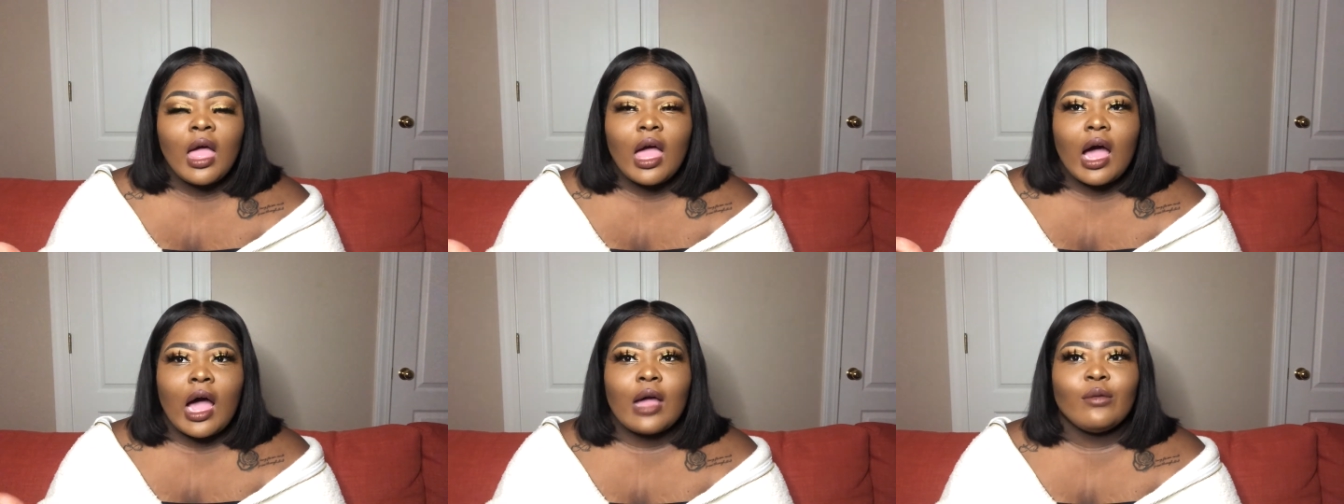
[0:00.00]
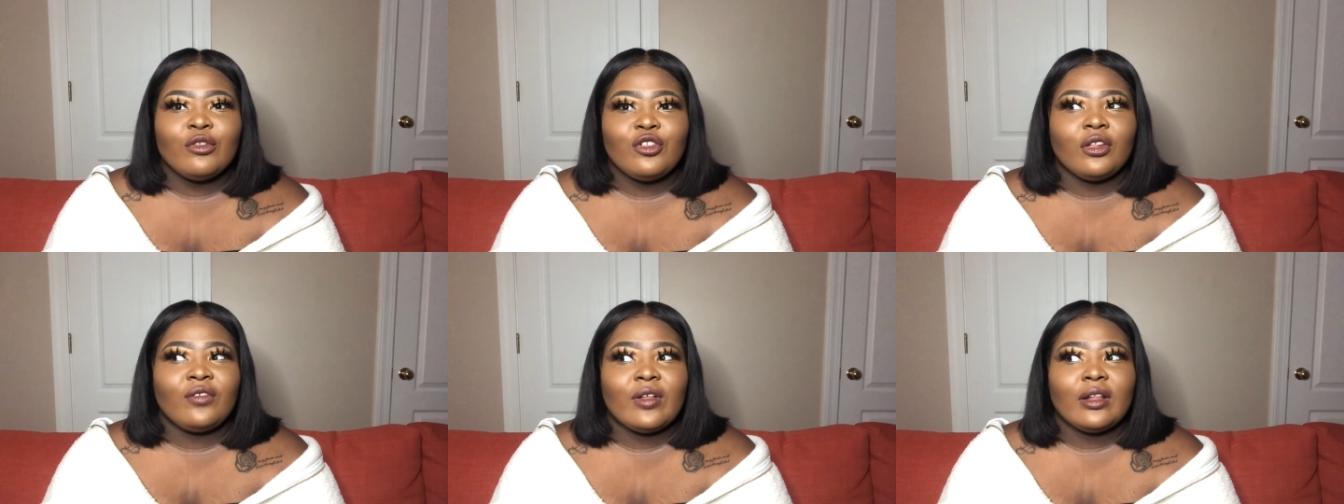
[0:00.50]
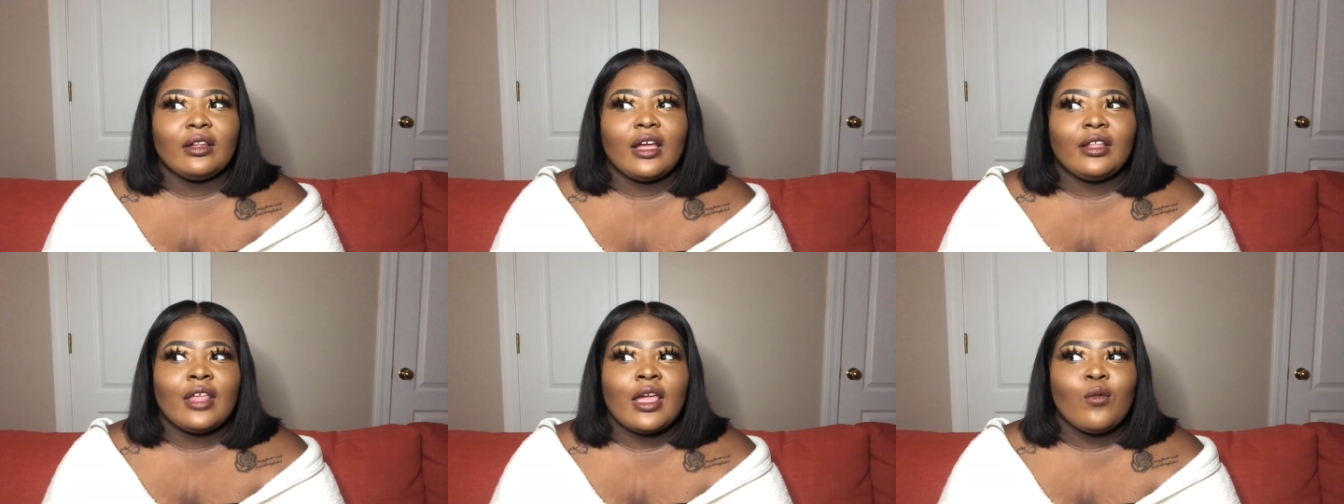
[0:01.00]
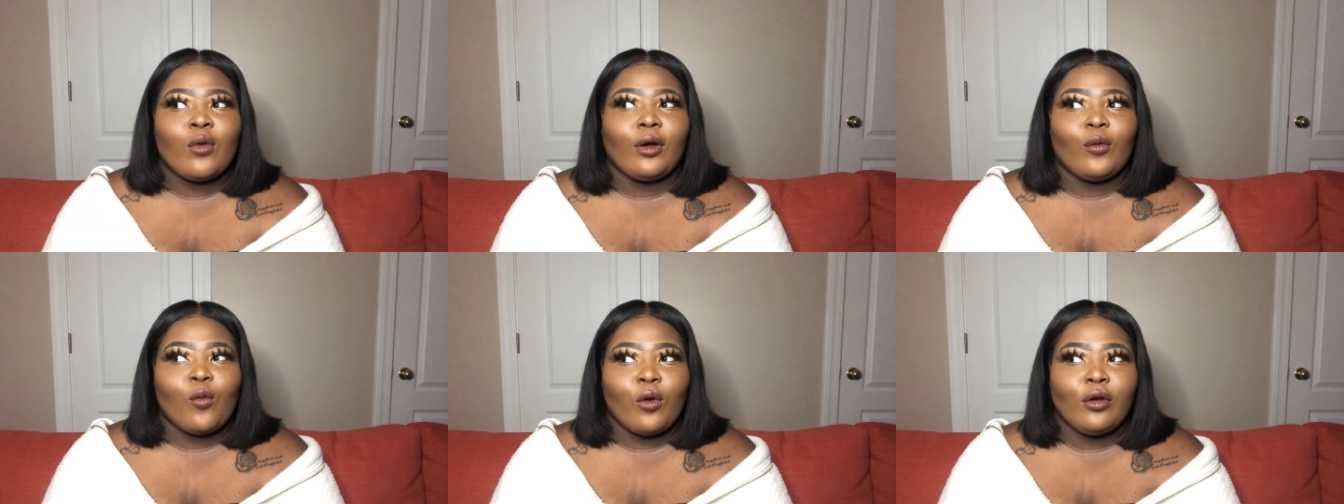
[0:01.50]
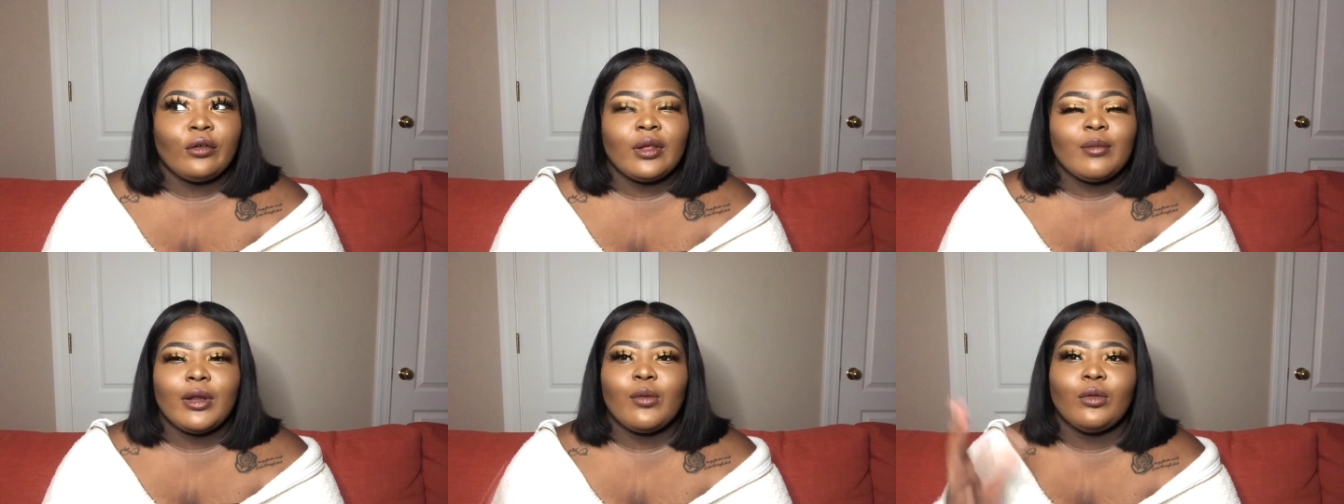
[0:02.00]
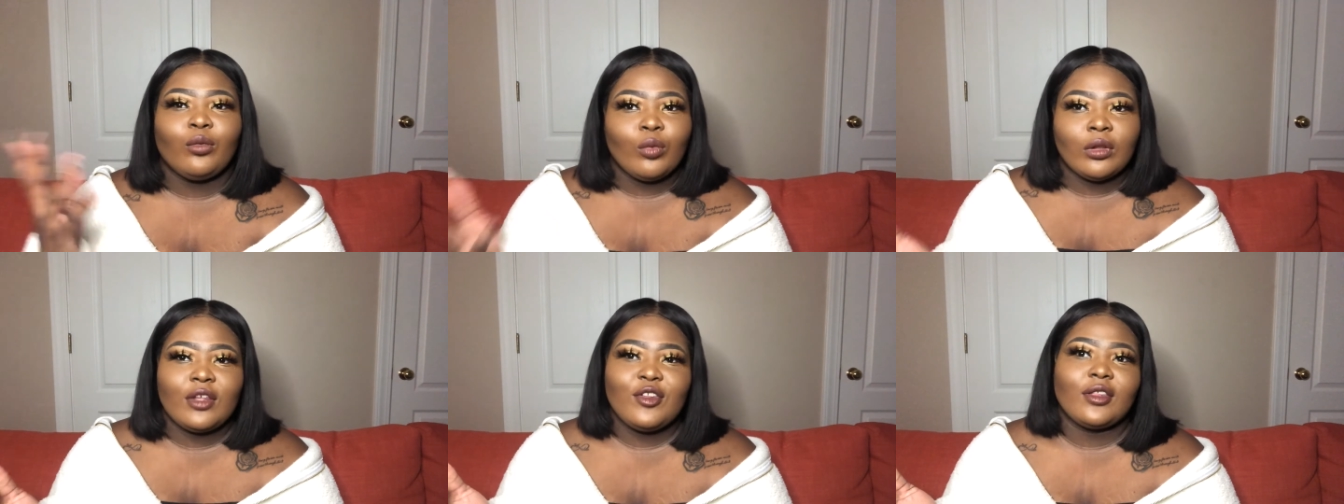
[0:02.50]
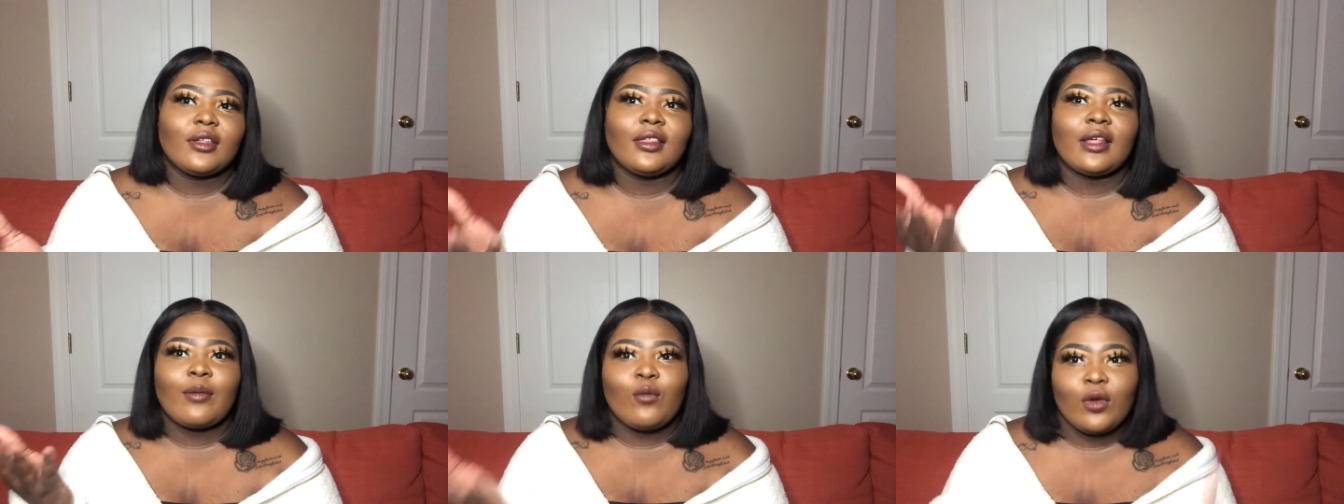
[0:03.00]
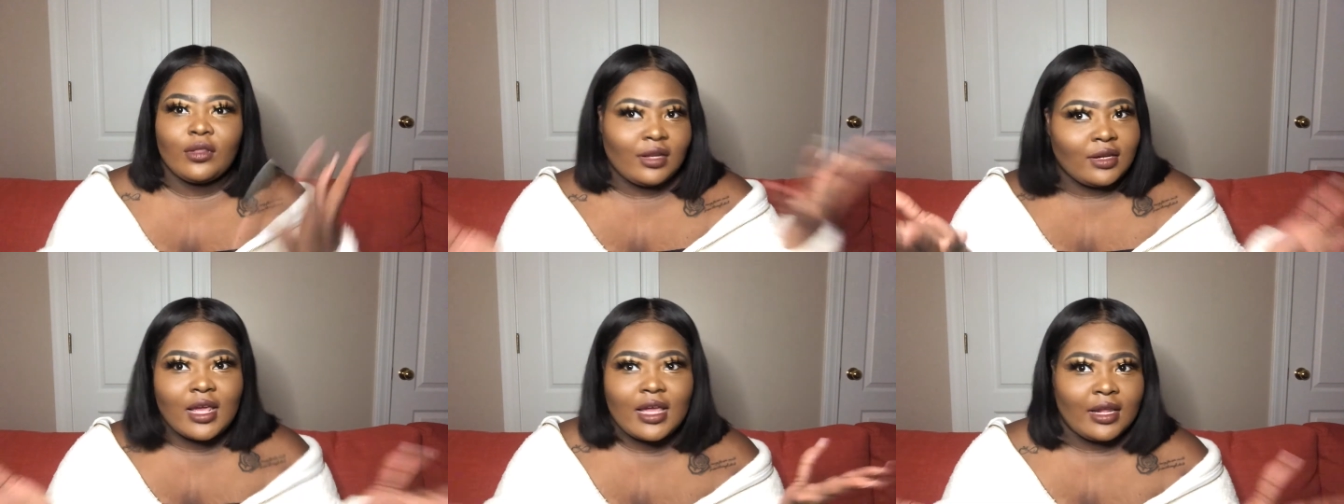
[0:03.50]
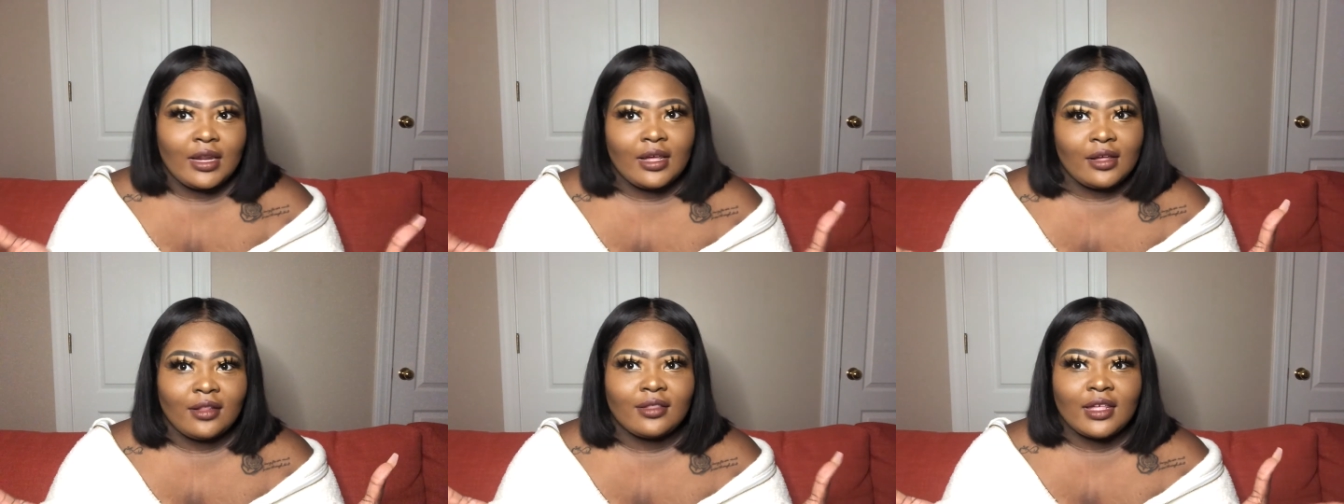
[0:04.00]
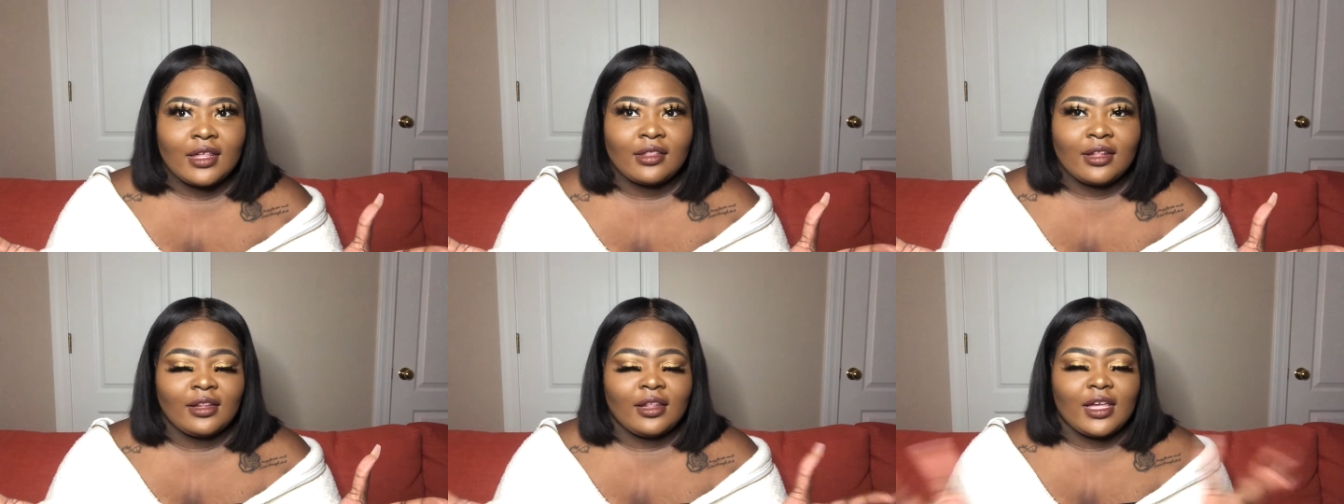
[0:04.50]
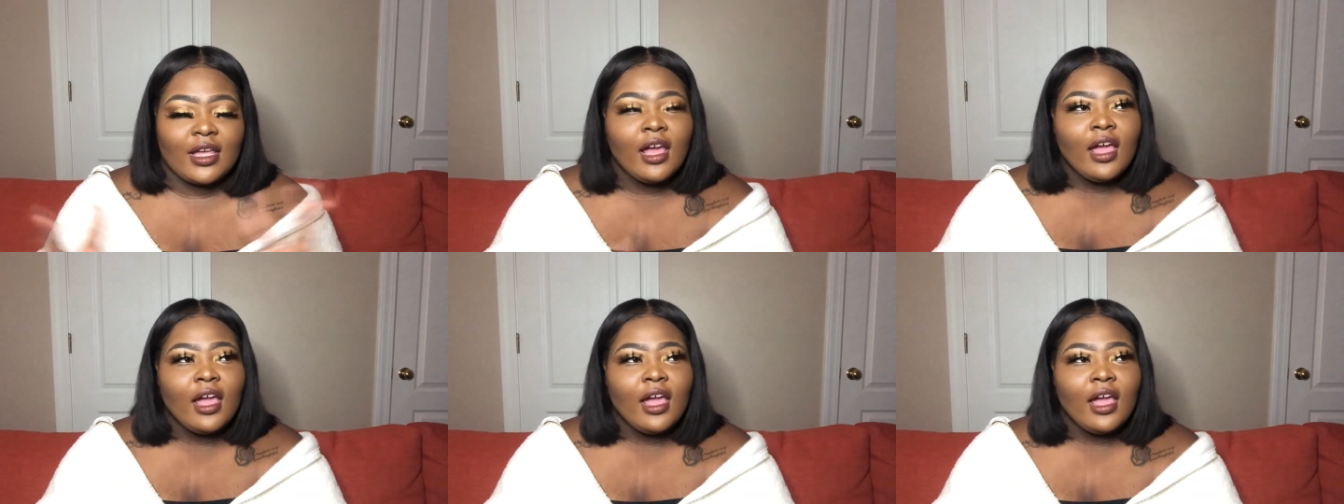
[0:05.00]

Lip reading: I was just feeling like they weren't working, but it was really just because I wasn't taking it consistently,